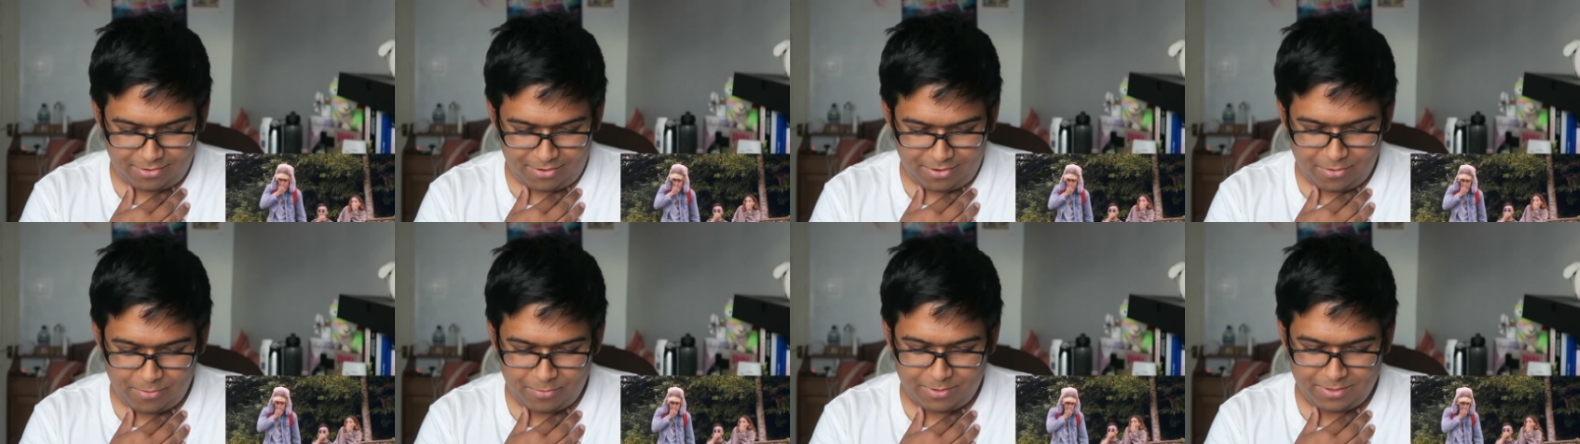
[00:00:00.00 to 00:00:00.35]

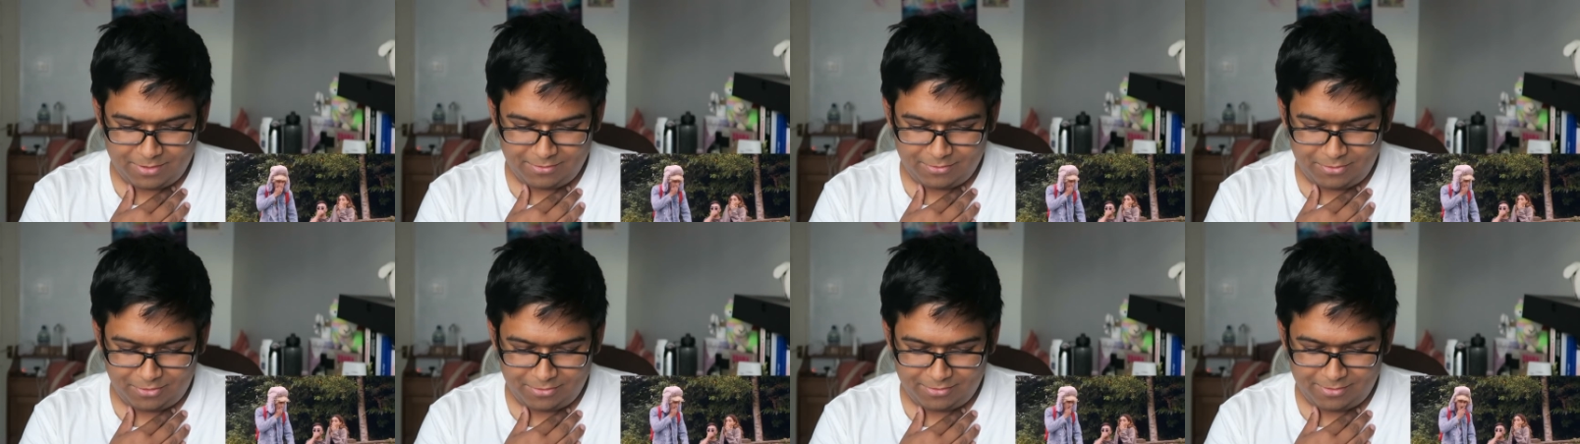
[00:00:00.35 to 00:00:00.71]
Oh,
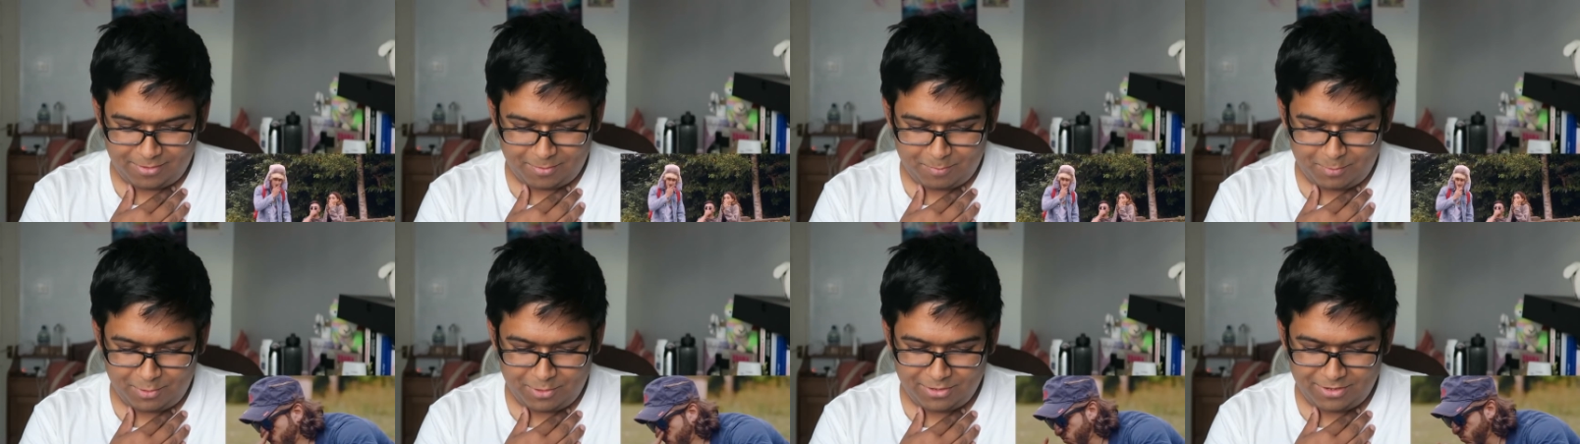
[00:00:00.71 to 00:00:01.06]
he's got
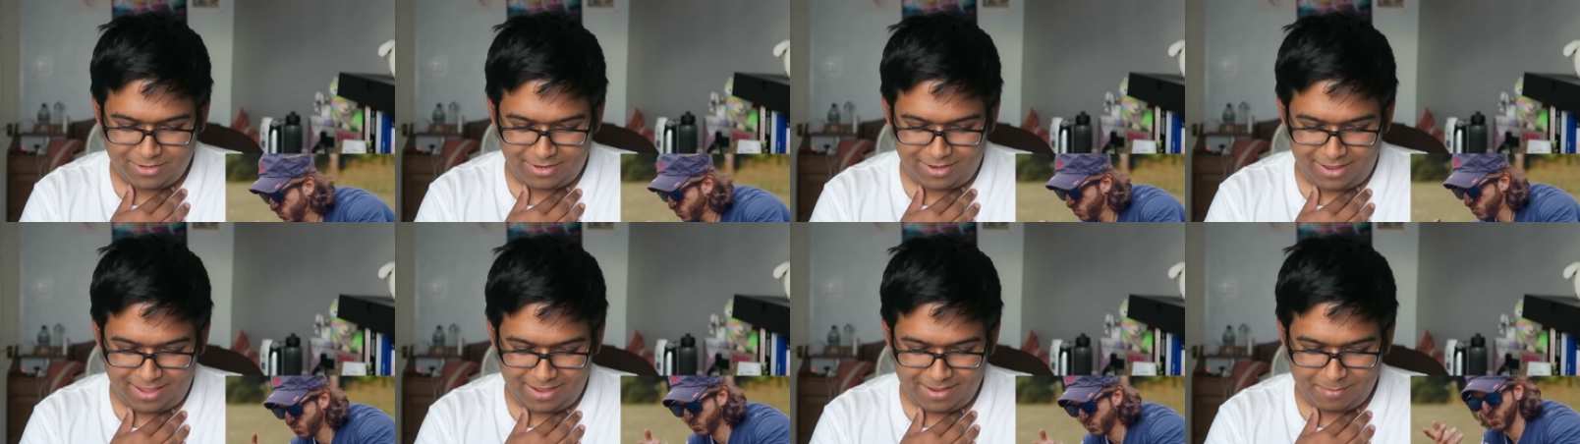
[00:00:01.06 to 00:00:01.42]
some
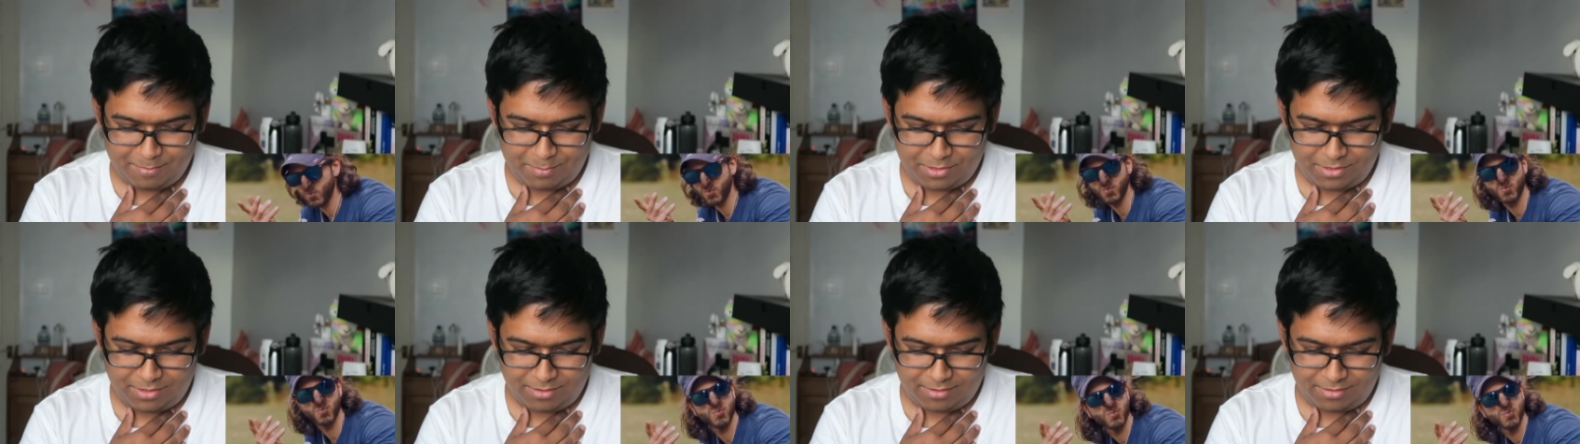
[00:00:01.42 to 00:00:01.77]

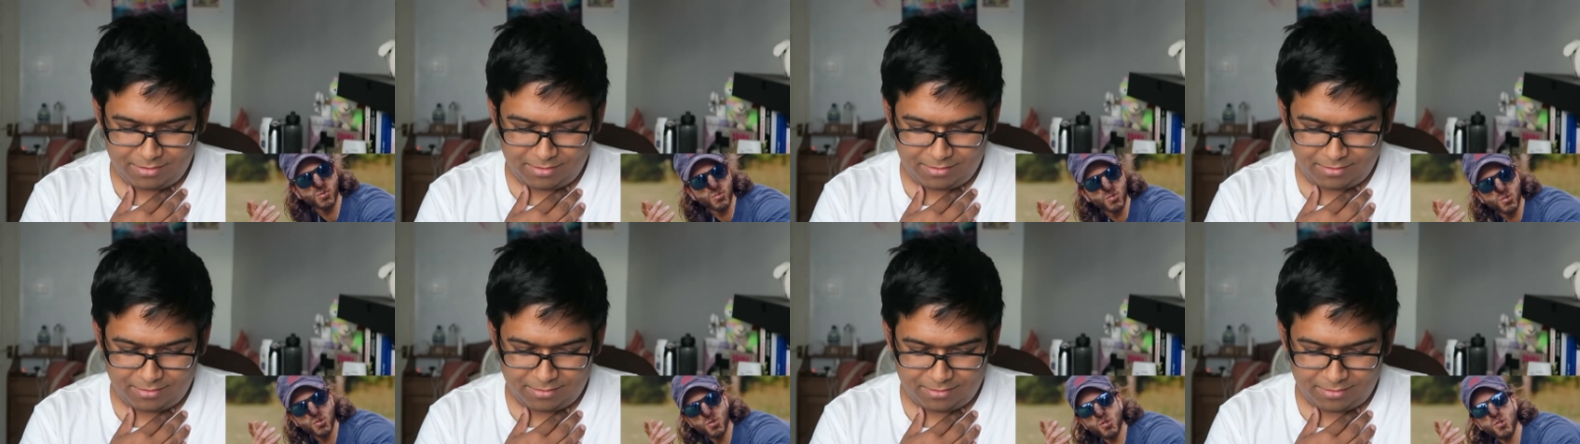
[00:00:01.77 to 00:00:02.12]
lookalike bits.
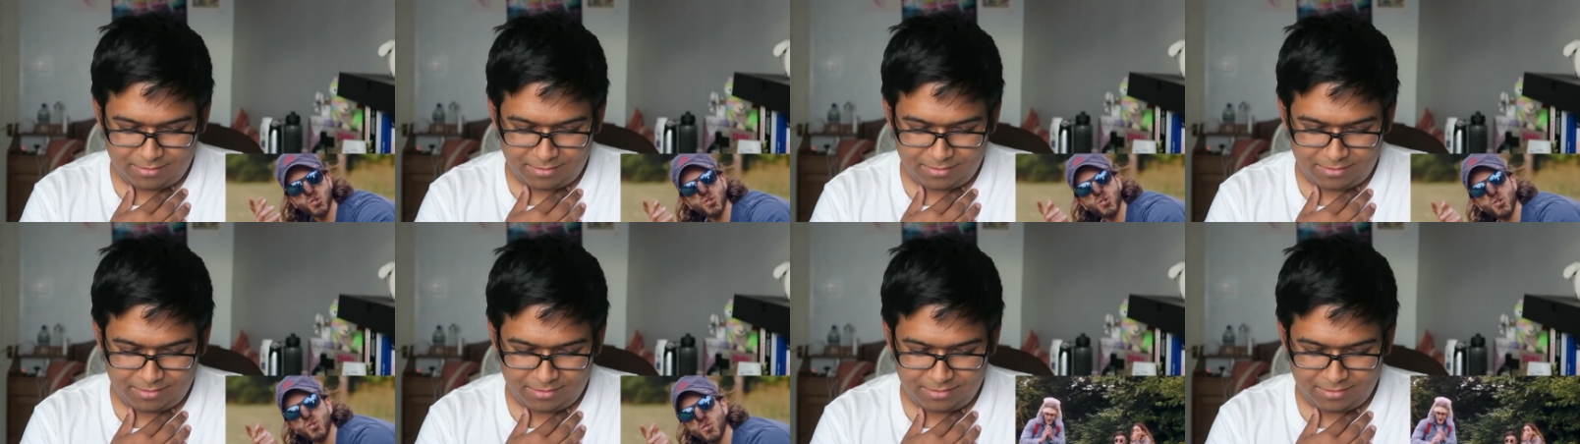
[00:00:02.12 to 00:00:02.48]

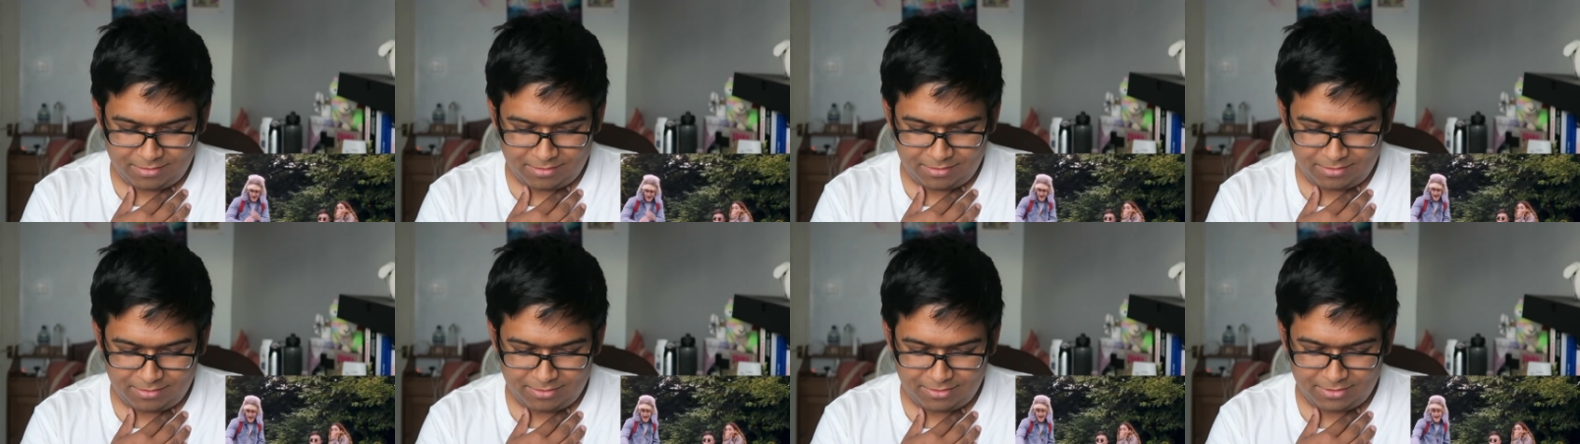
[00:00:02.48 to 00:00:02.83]

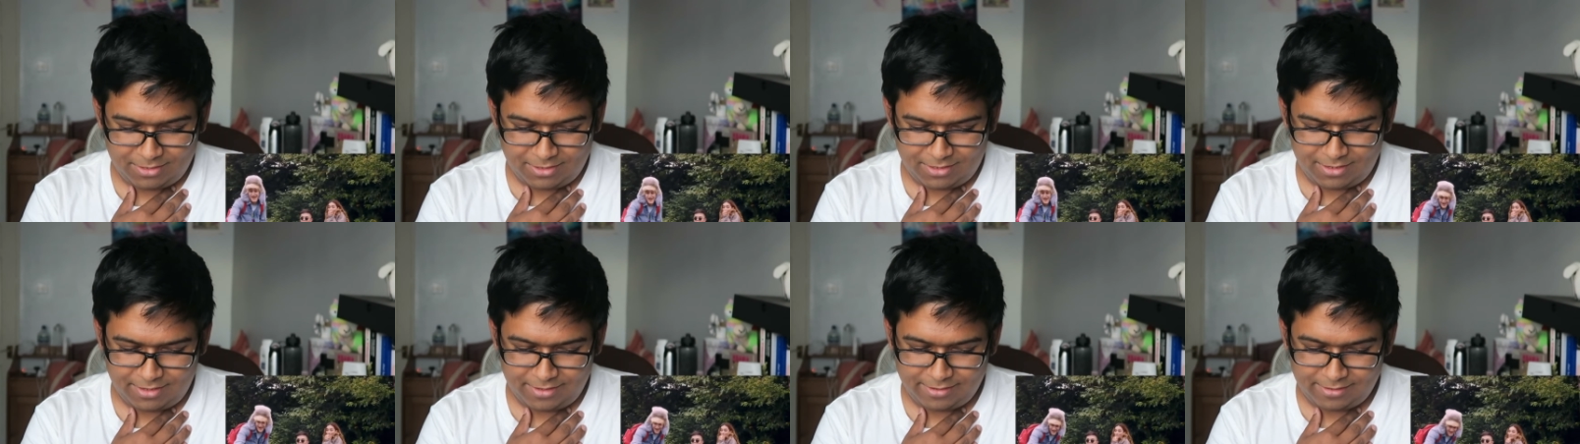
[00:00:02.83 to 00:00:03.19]

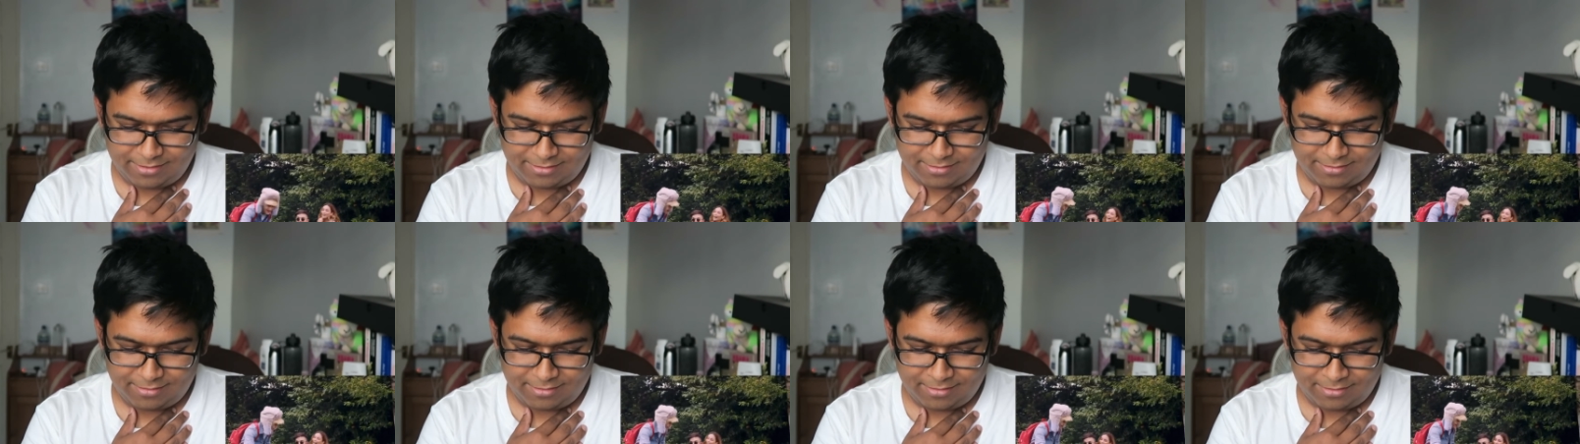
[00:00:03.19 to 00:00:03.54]

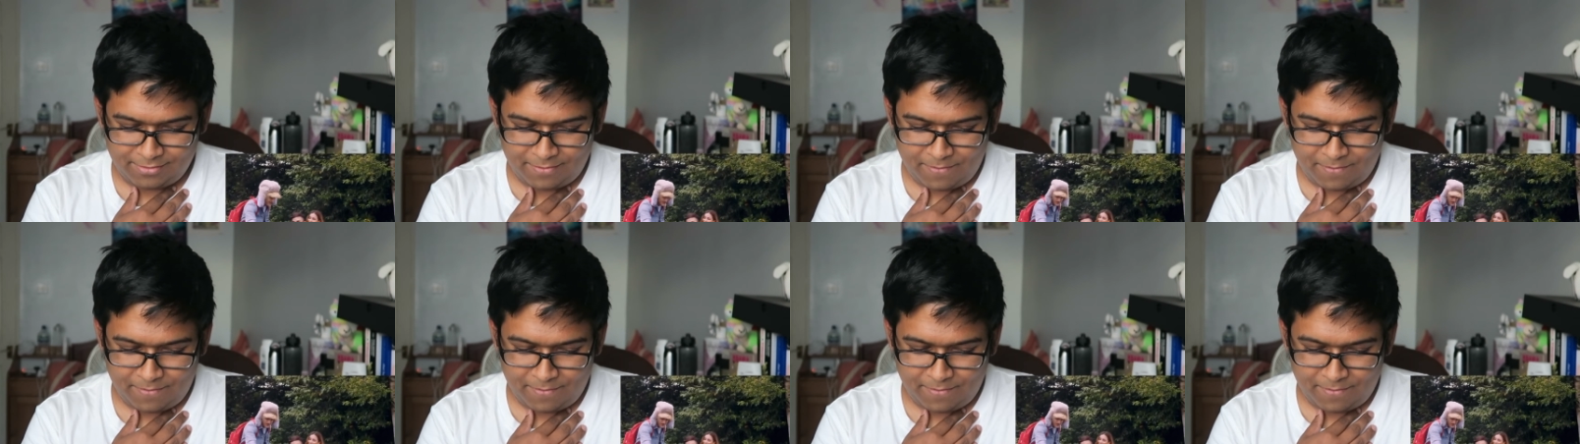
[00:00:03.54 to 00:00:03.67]
Lookalikes.